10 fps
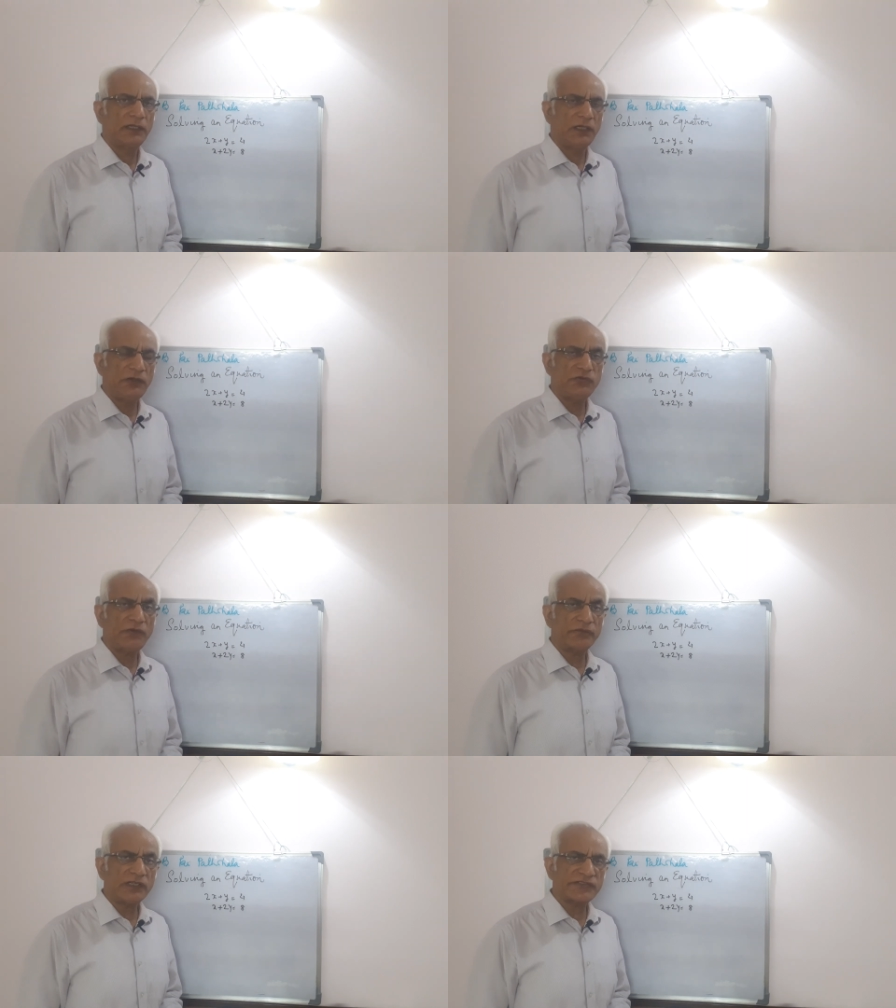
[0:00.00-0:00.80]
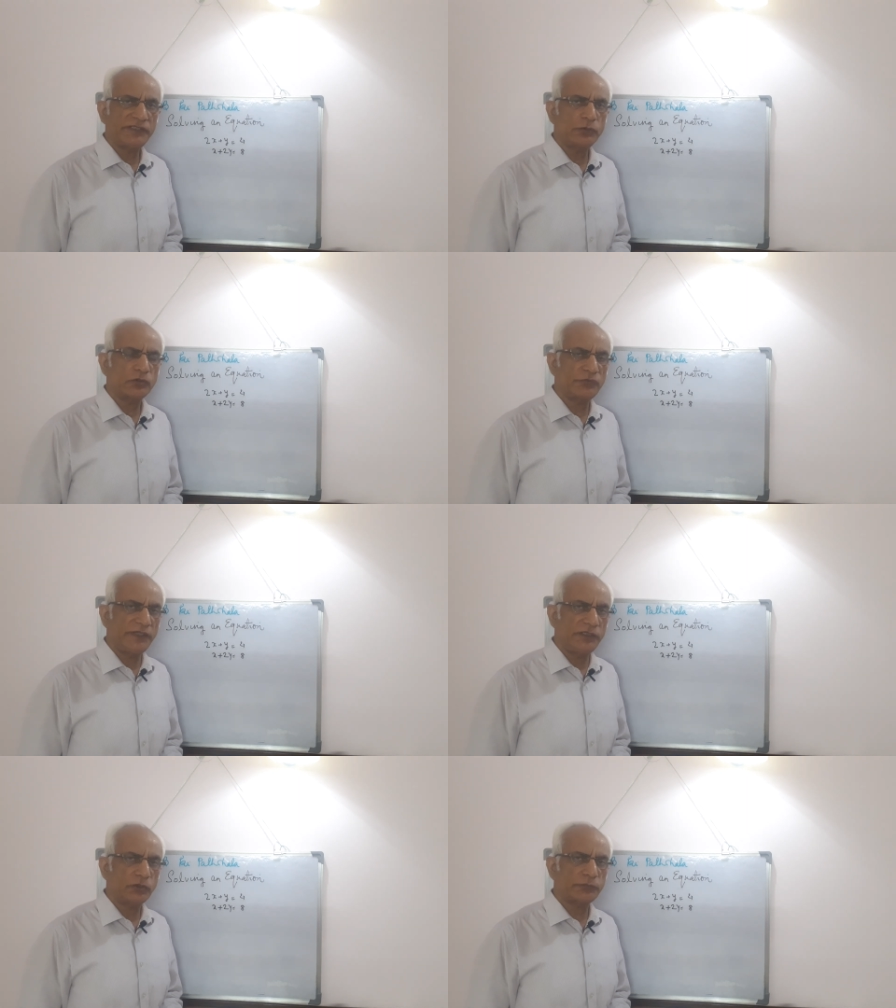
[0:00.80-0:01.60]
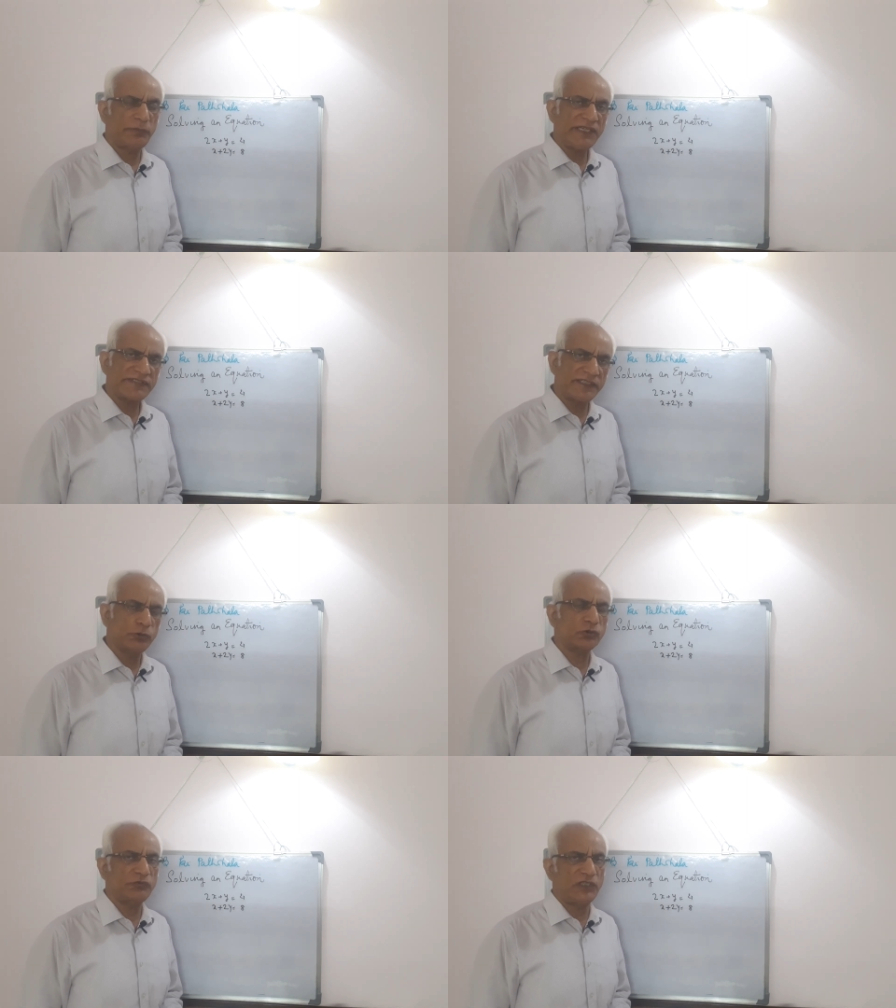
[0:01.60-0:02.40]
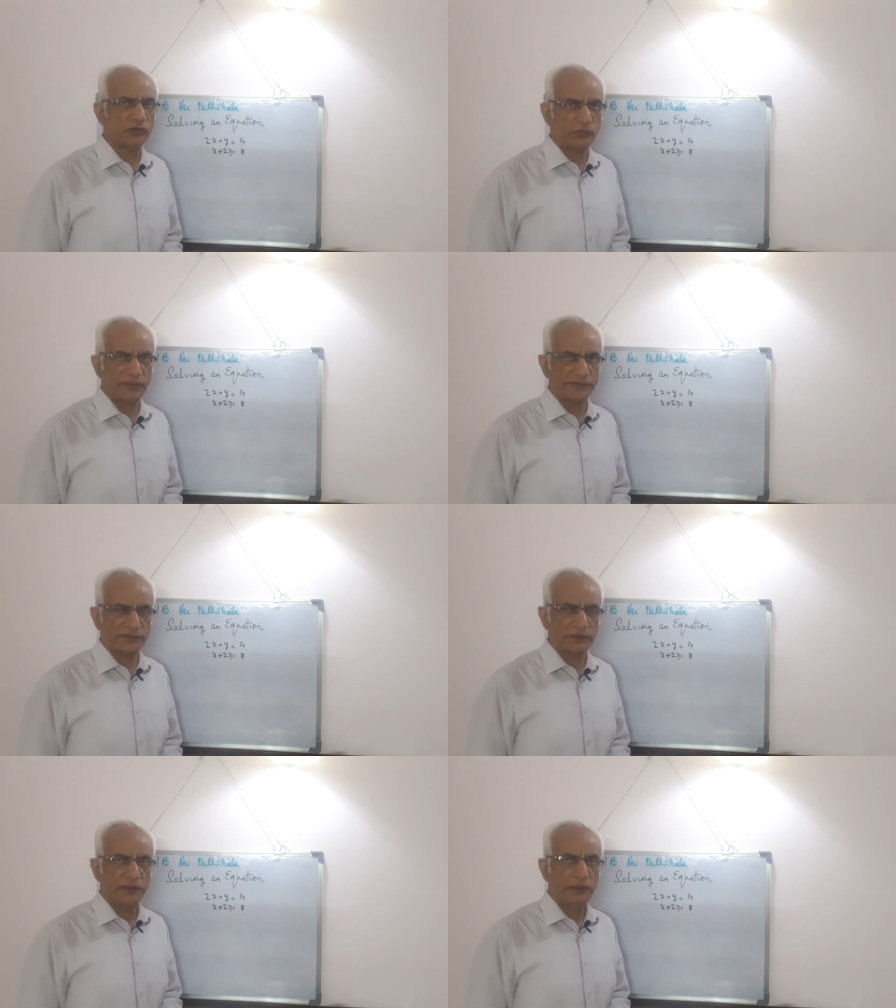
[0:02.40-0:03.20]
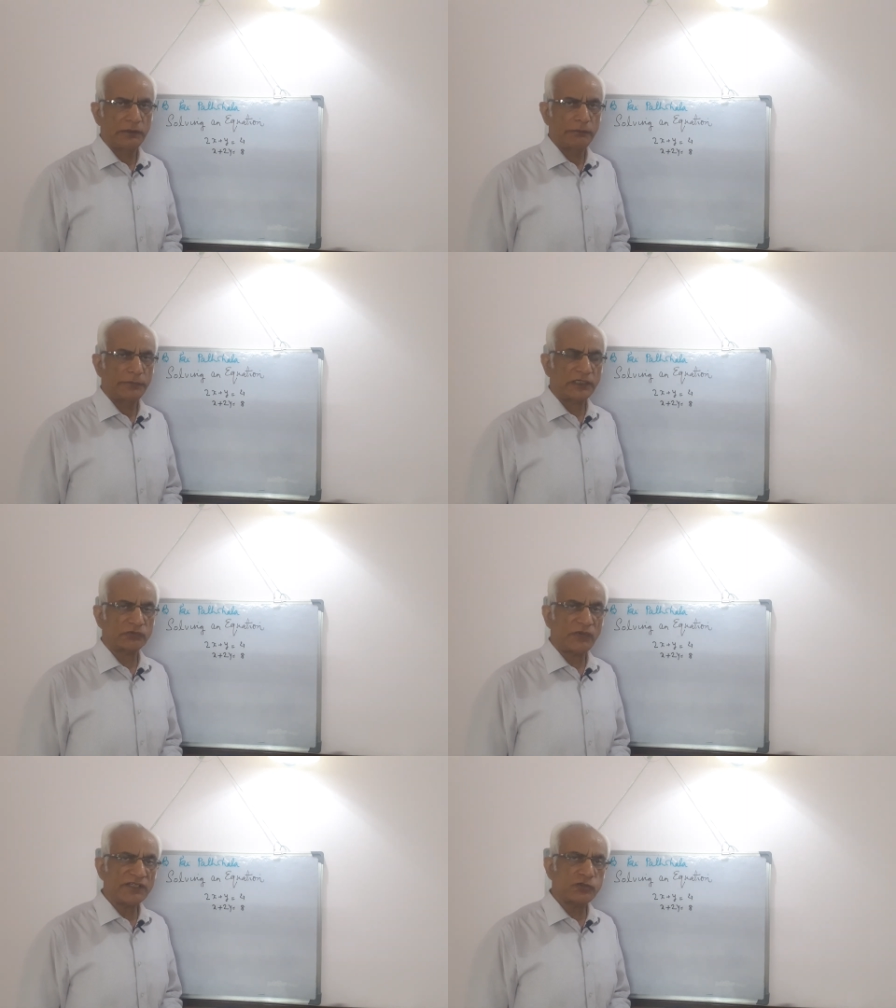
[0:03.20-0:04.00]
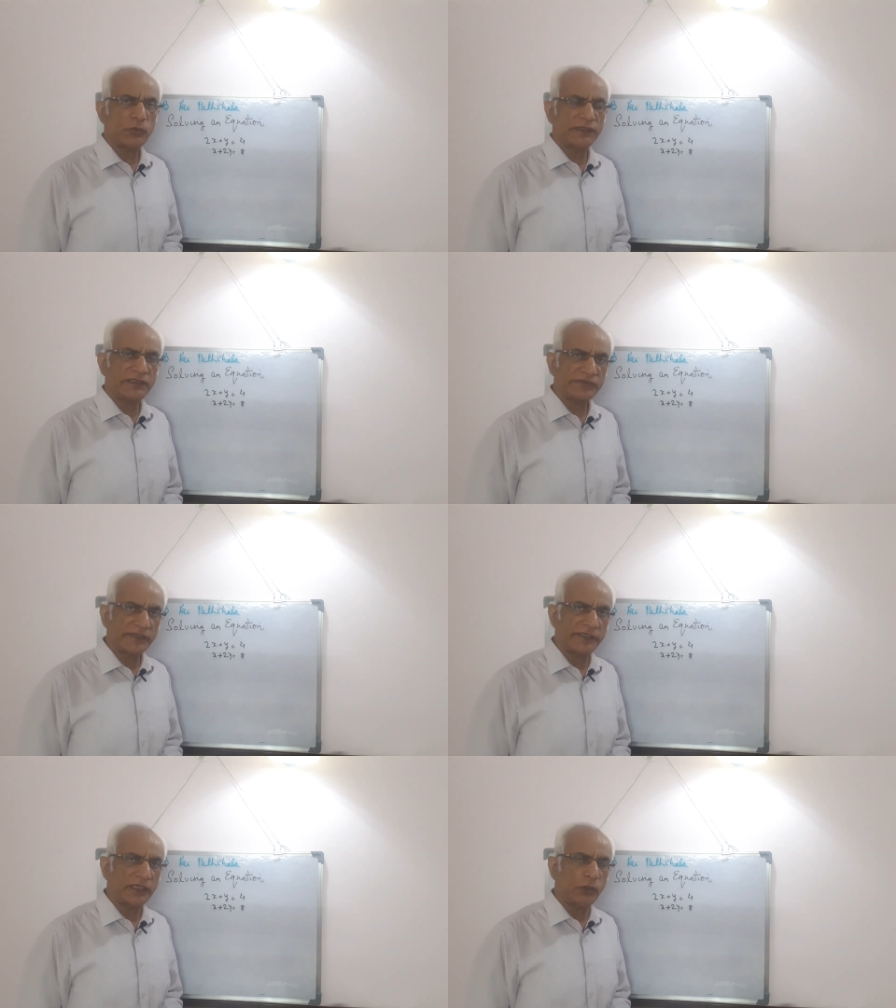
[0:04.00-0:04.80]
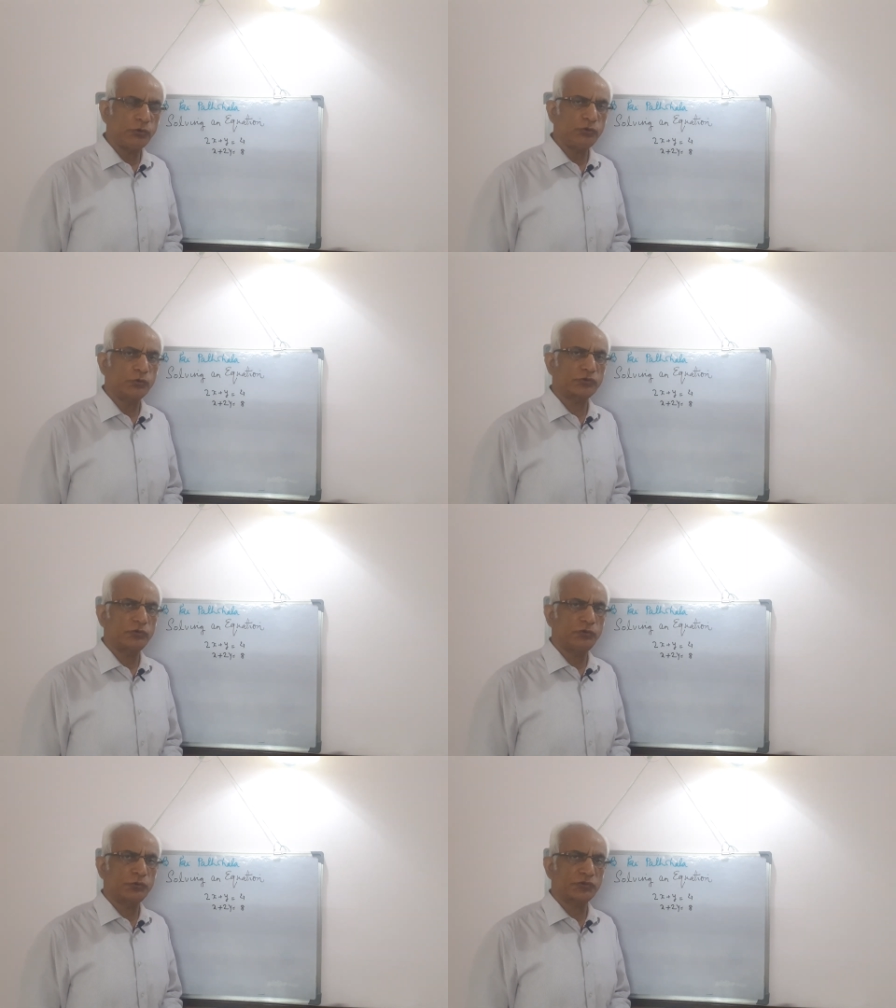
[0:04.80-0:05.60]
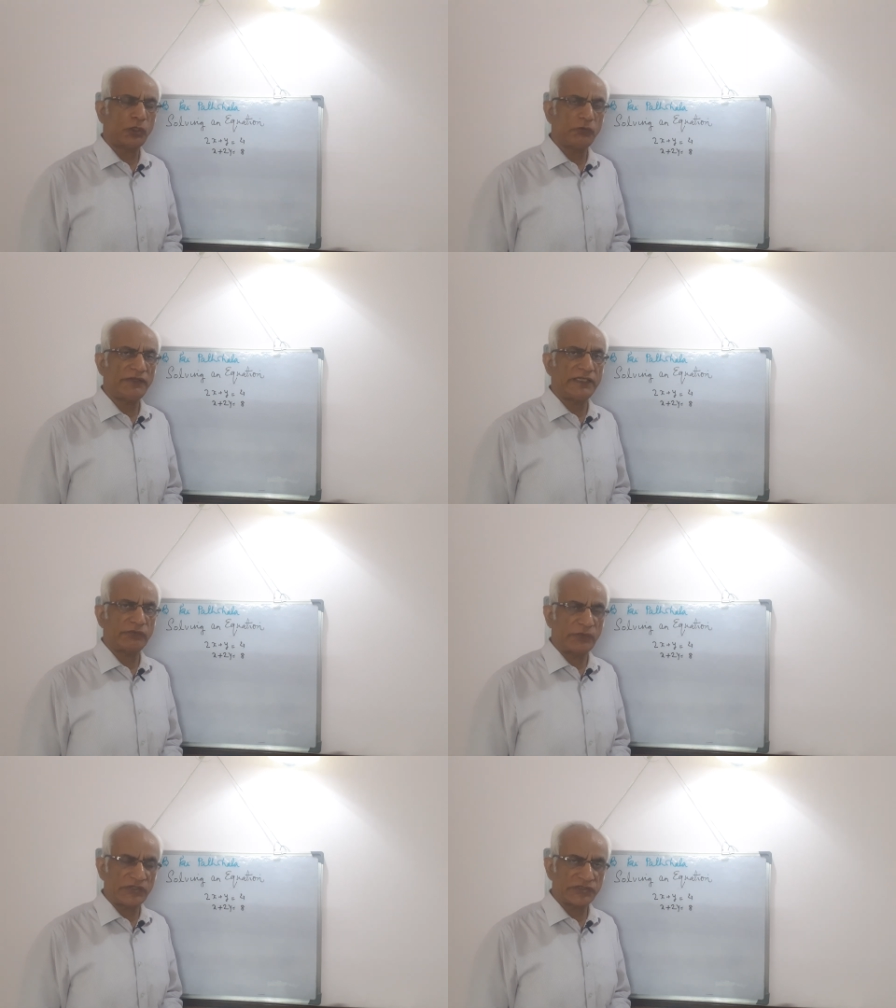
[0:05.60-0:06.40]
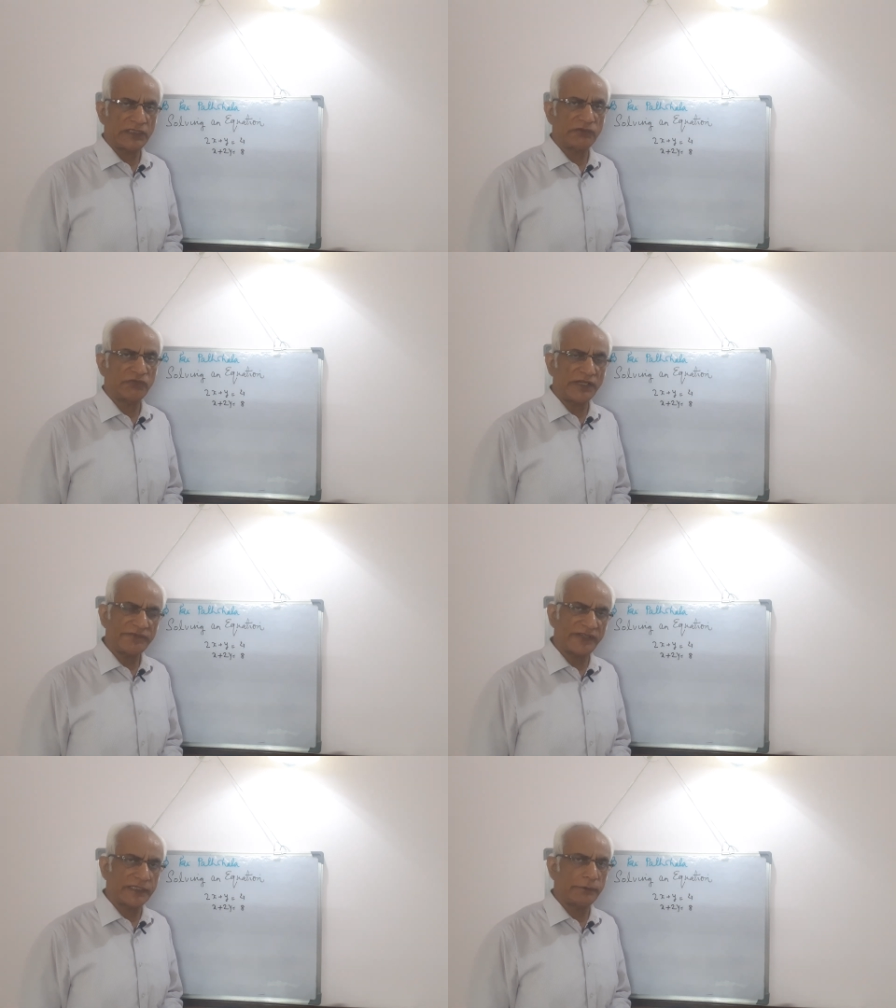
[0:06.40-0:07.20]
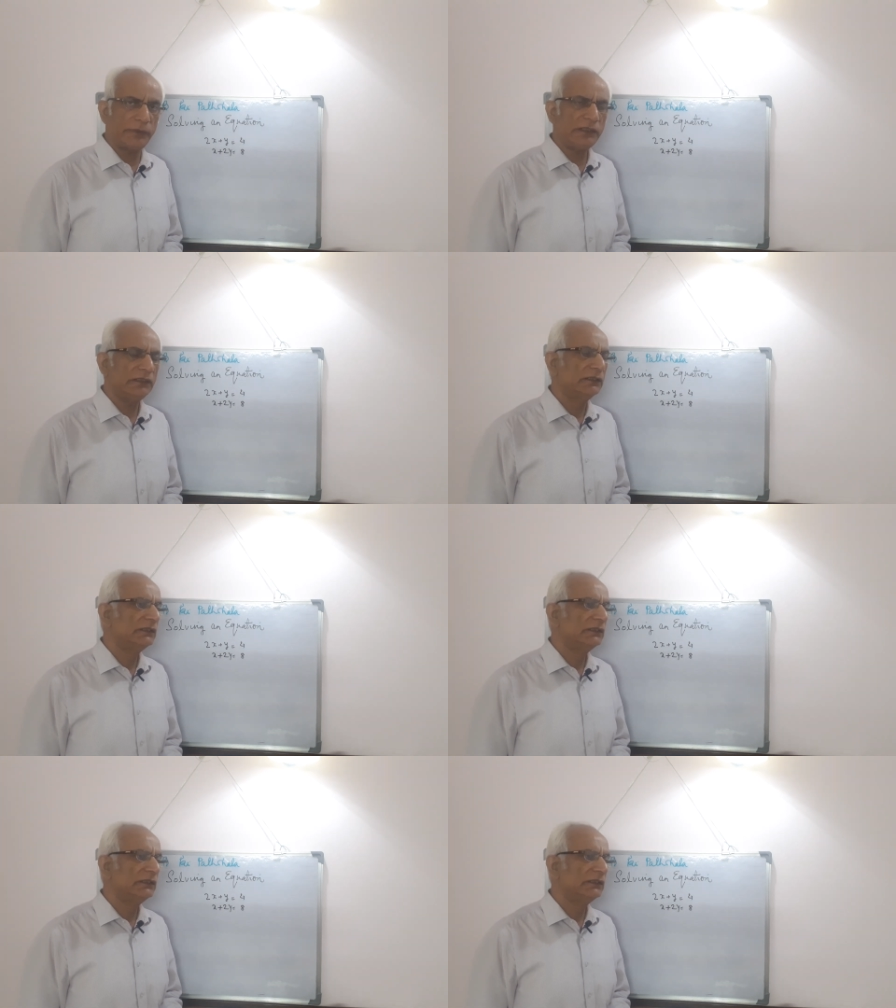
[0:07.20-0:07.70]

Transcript: If you have not seen those videos, please see those videos first because once you understand how you, you solve an equation in one variable,